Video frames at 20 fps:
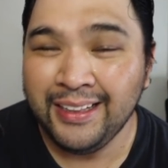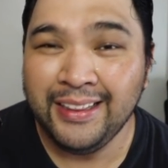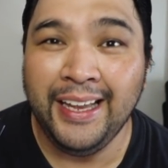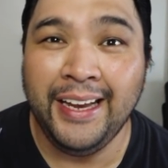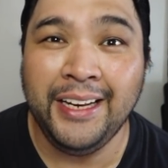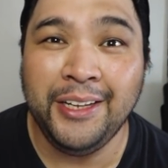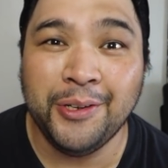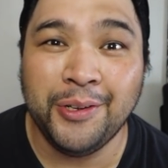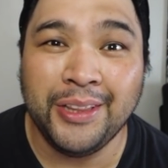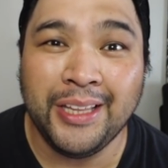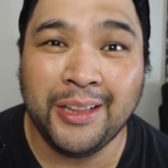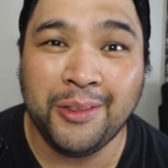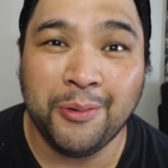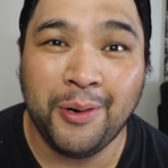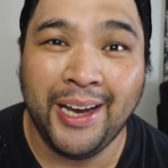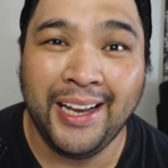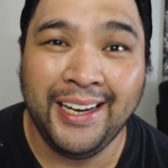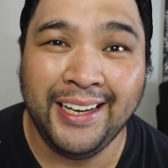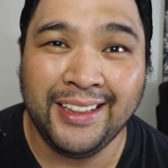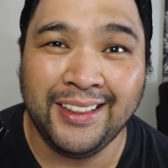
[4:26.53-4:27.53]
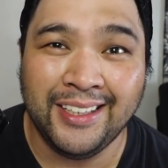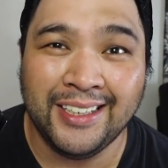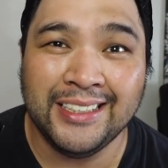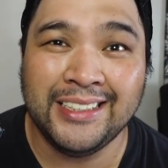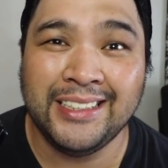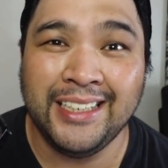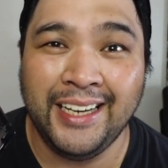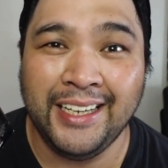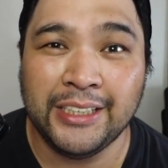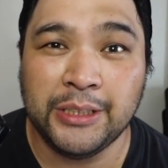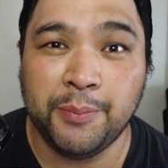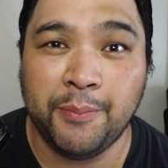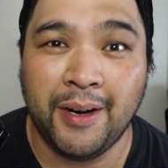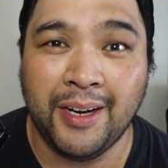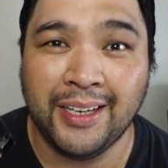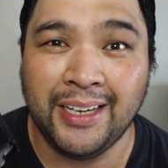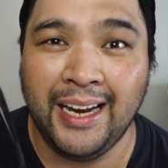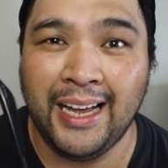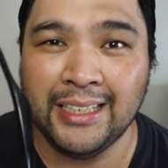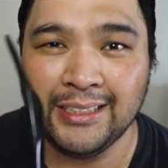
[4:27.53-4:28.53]
Take note that while it does say it's
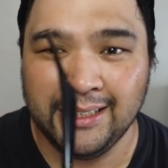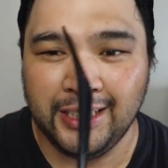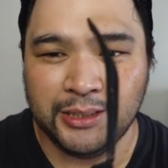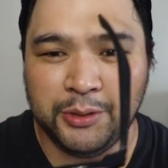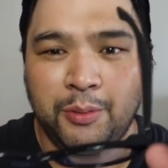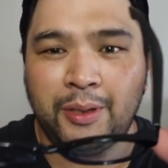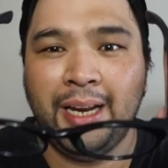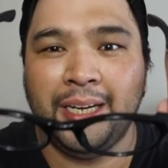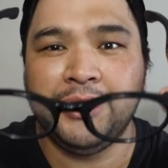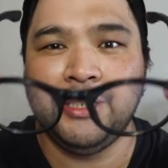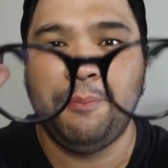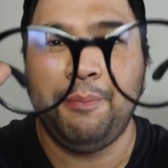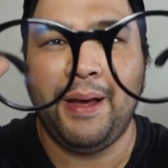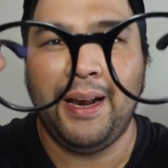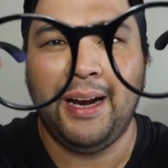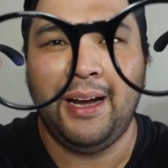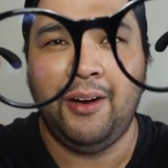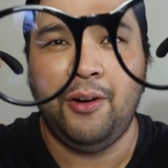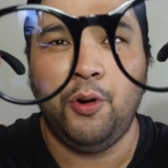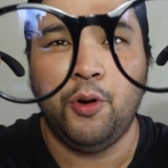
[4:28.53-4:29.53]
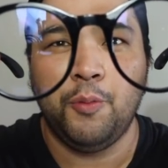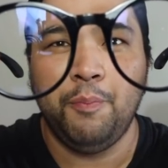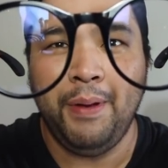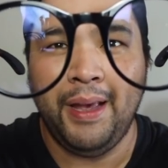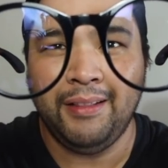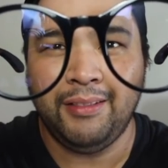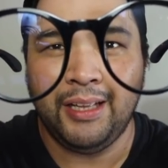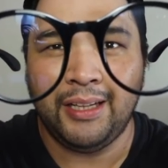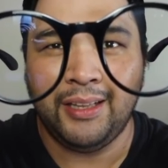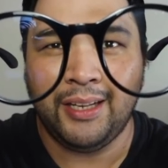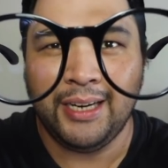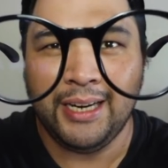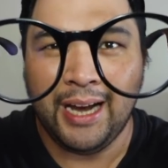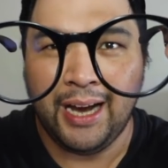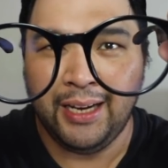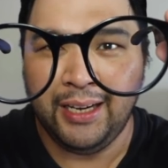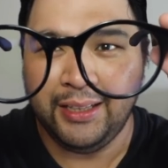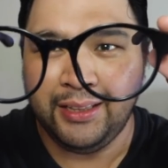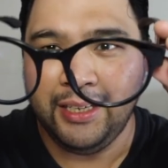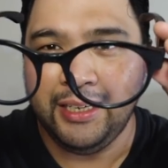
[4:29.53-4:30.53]
smart glasses, wala siyang parang augmented
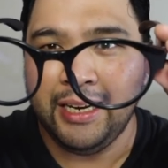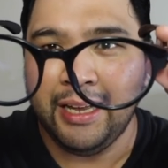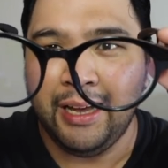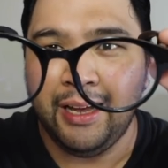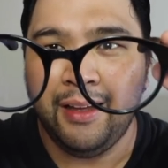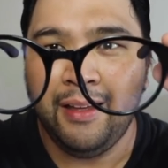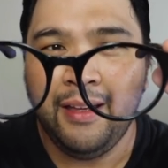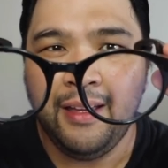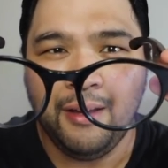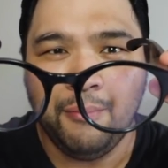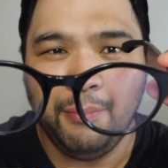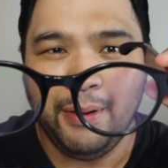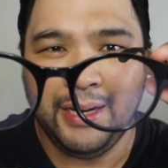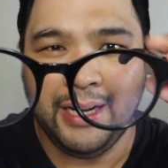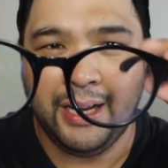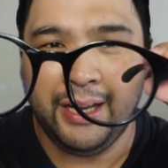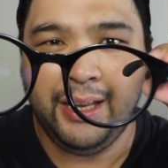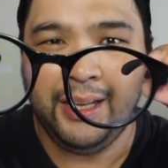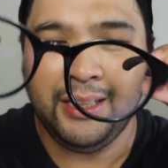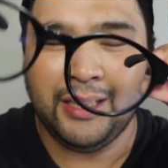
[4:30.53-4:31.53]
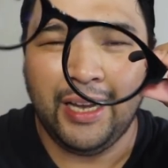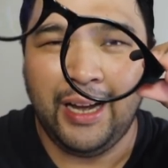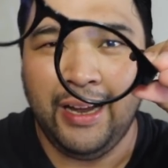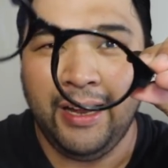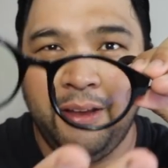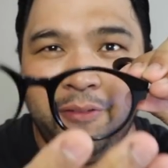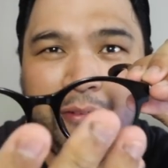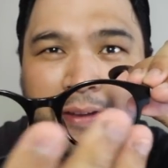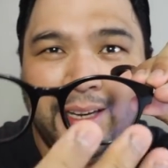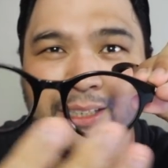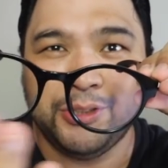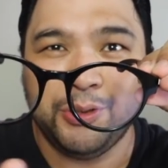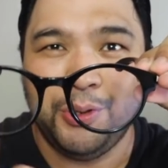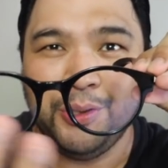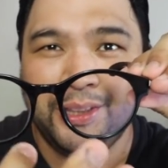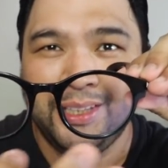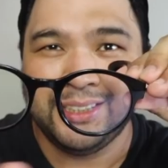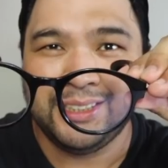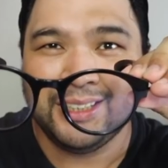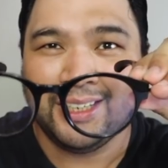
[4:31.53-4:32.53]
reality na may nakikita kang effects
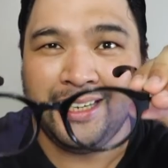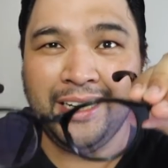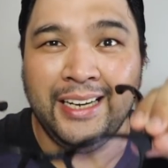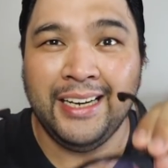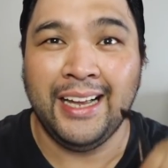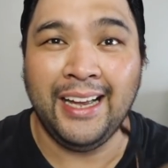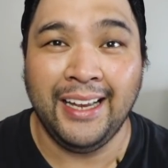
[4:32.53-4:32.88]
on the screen.